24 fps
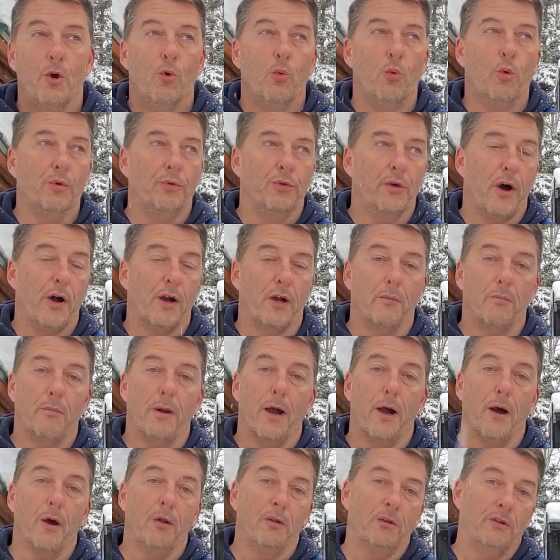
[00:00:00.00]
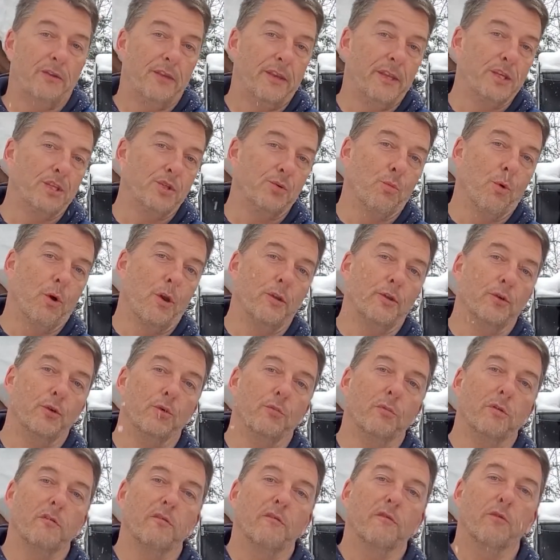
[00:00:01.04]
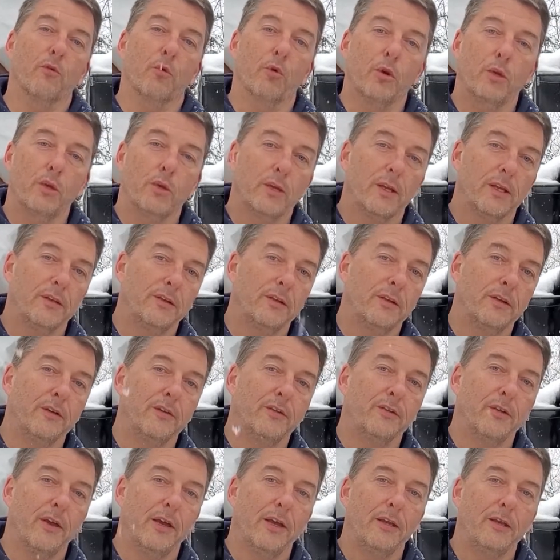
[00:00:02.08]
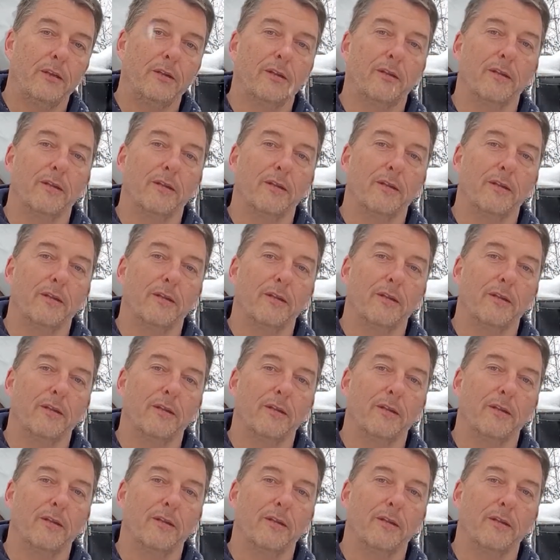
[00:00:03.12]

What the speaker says: We'll talk about things you want to do before you get to your site,